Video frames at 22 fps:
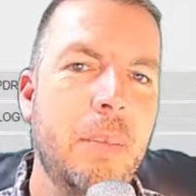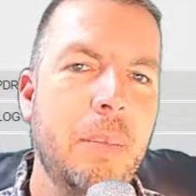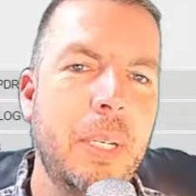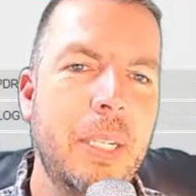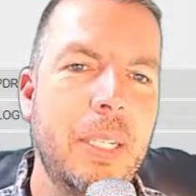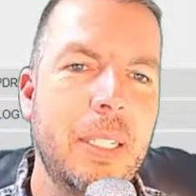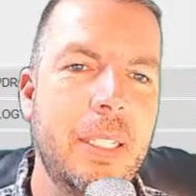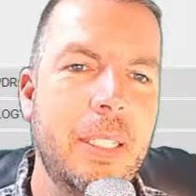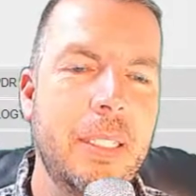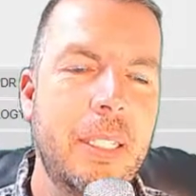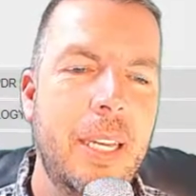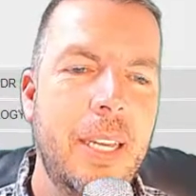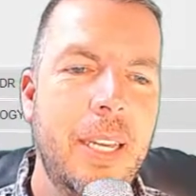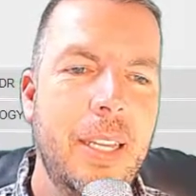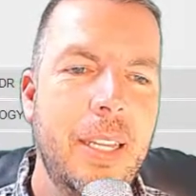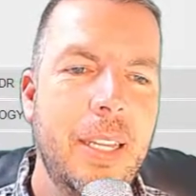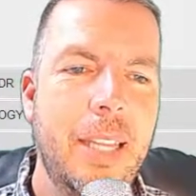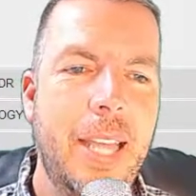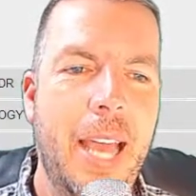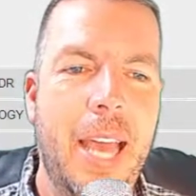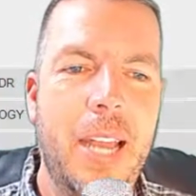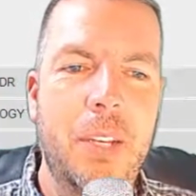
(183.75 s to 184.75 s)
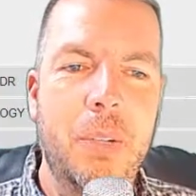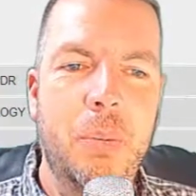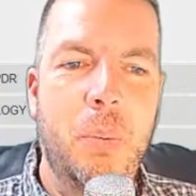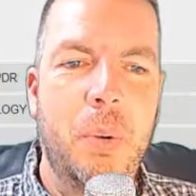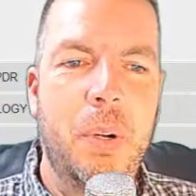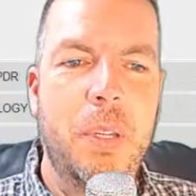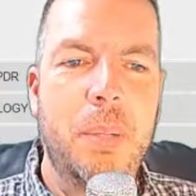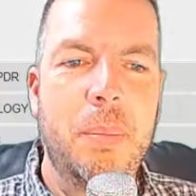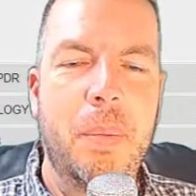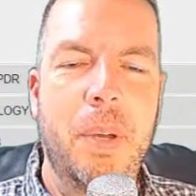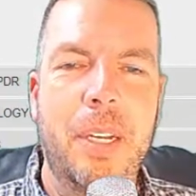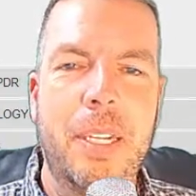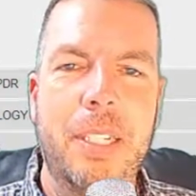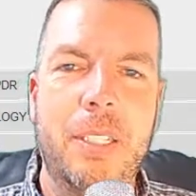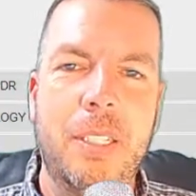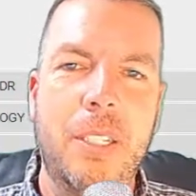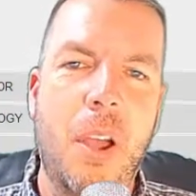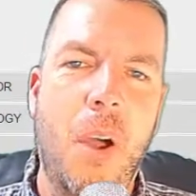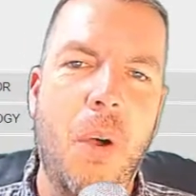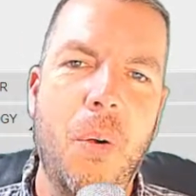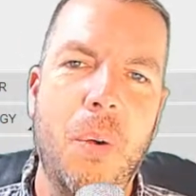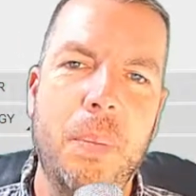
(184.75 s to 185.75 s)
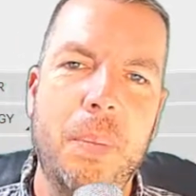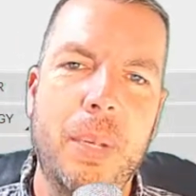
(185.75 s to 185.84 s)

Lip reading: because that is where the money's going.